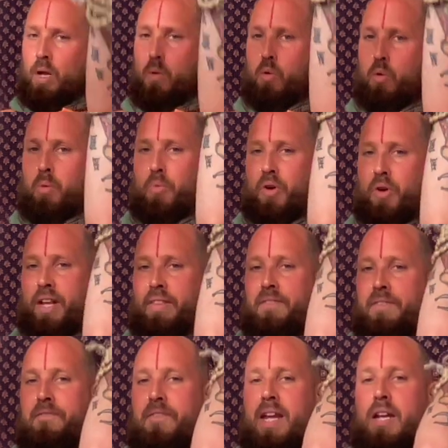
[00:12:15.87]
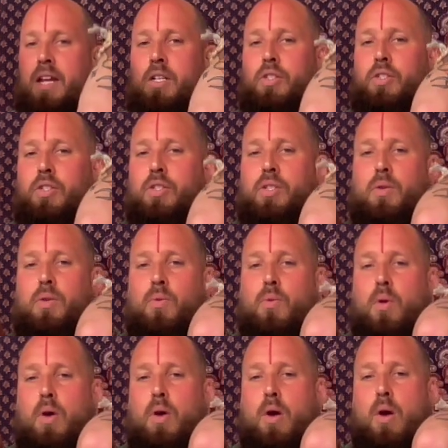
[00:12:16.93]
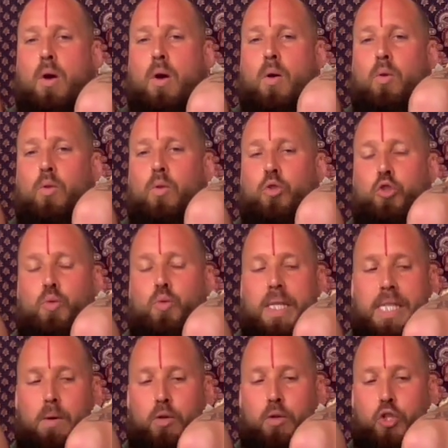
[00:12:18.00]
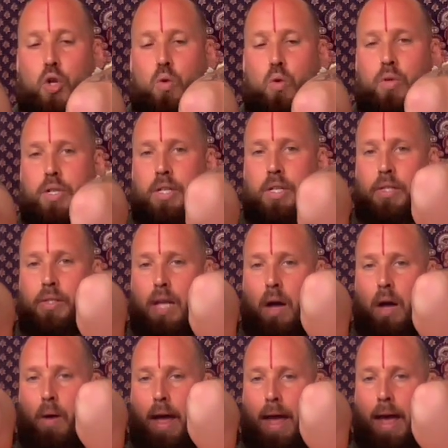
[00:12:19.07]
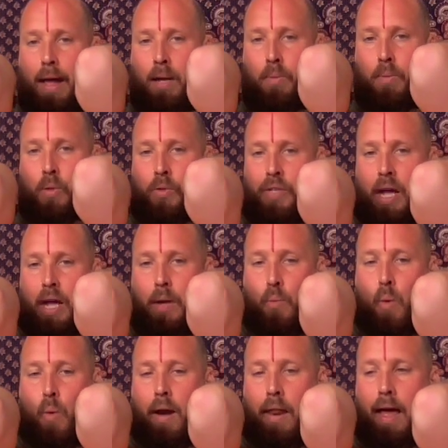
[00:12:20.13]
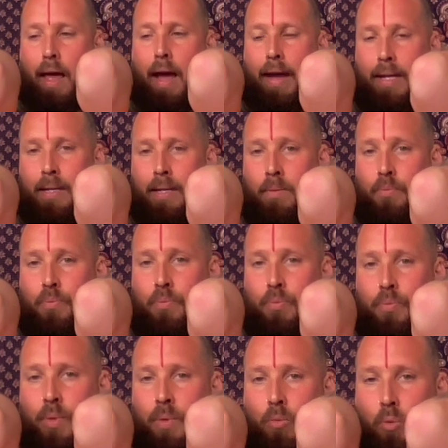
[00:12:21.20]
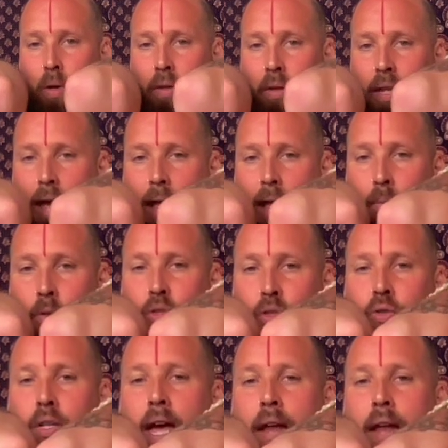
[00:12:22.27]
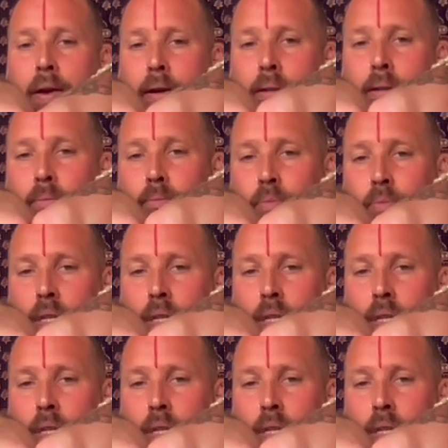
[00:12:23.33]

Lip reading: We're bringing the fingers towards our shoulders. Our elbows are in one line. Bring the elbows together.